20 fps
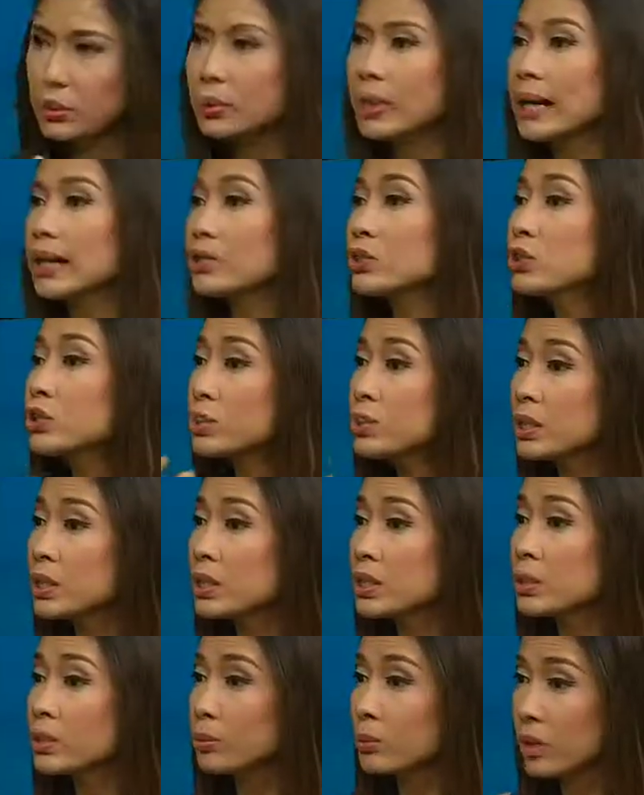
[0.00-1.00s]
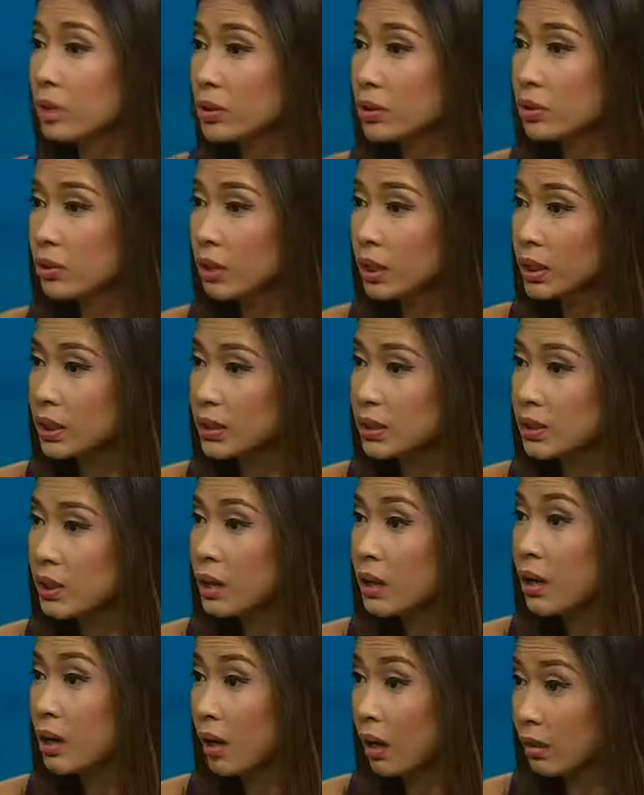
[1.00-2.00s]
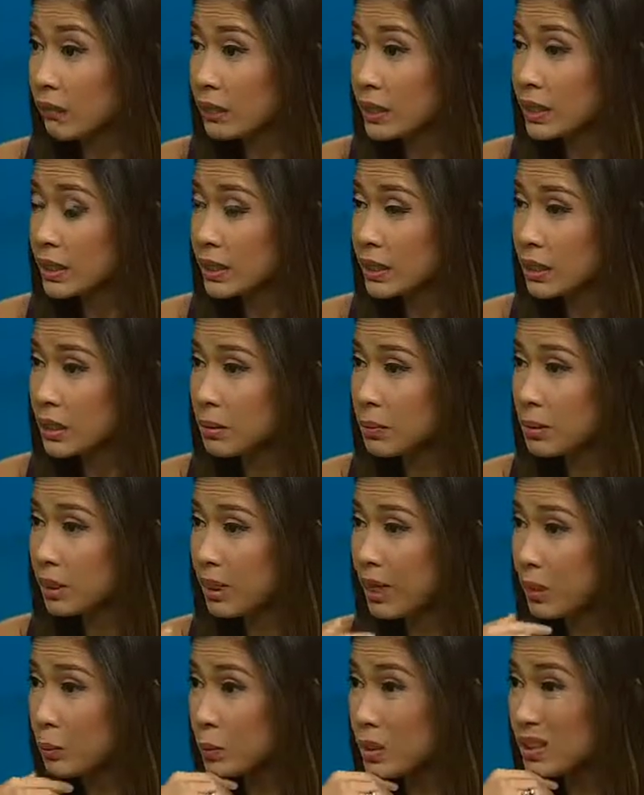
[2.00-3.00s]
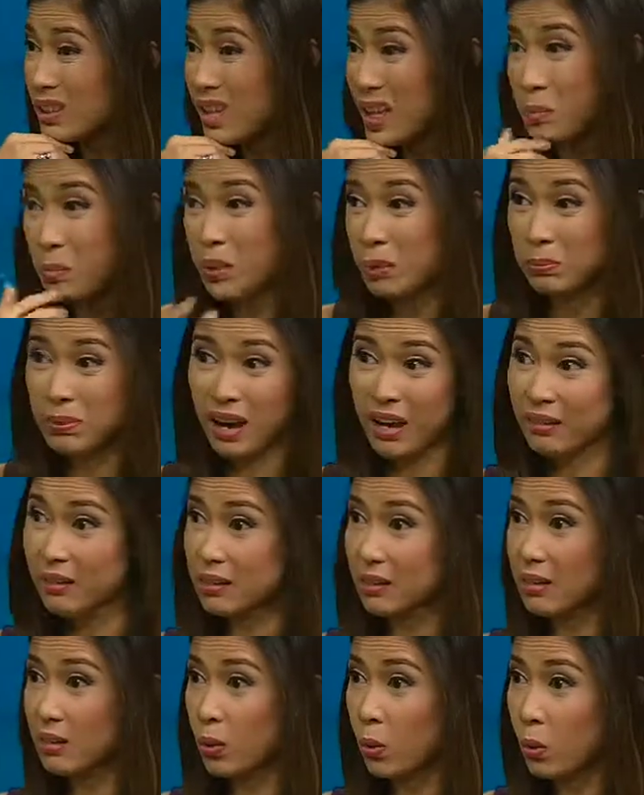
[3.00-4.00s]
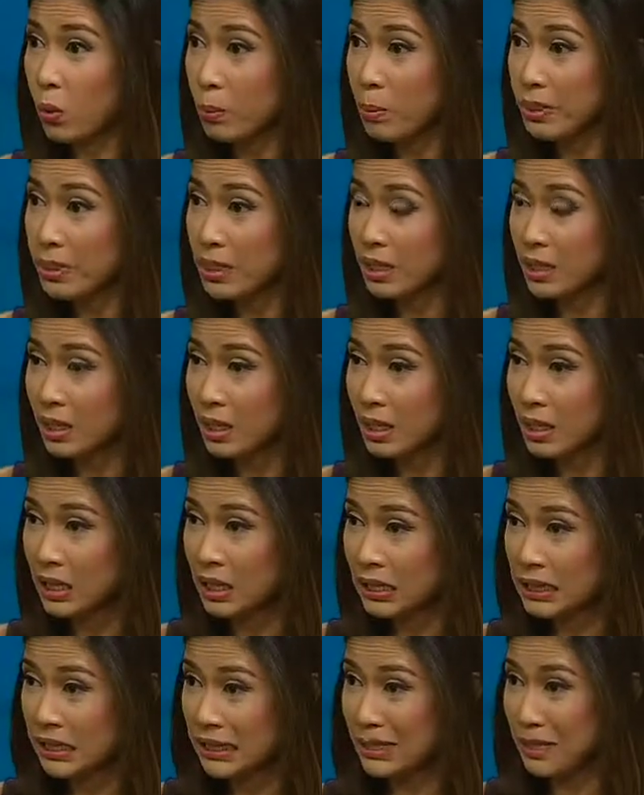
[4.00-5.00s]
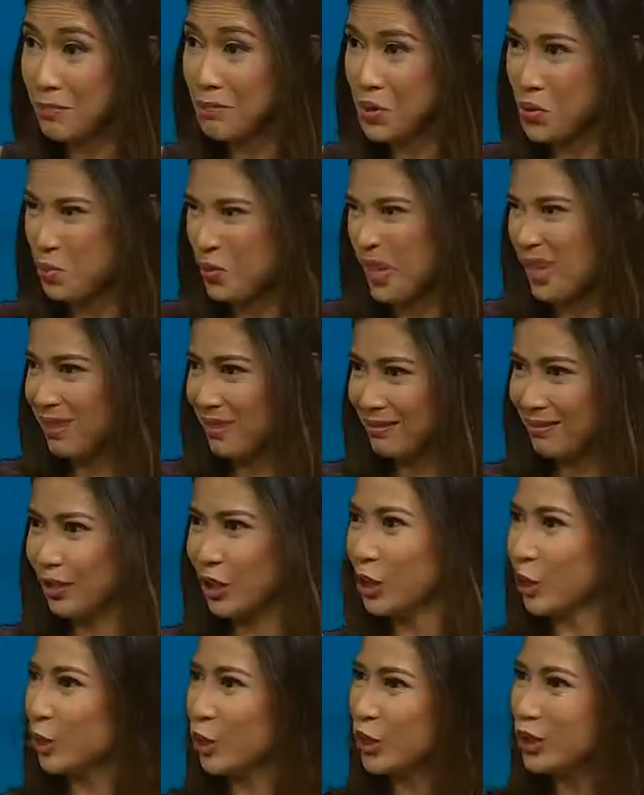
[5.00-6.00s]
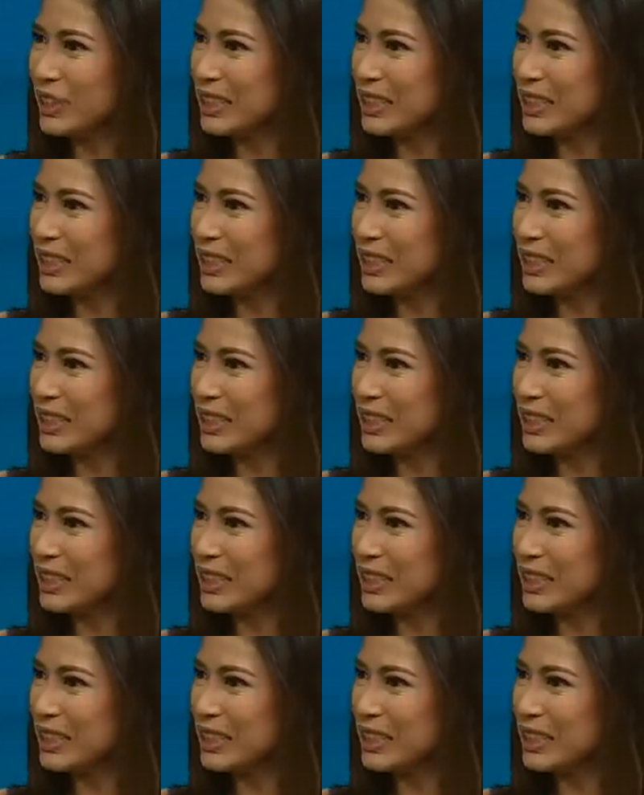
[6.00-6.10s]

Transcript: you guys do this in the restaurants, obviously. But can we apply this at home? Is it something we can learn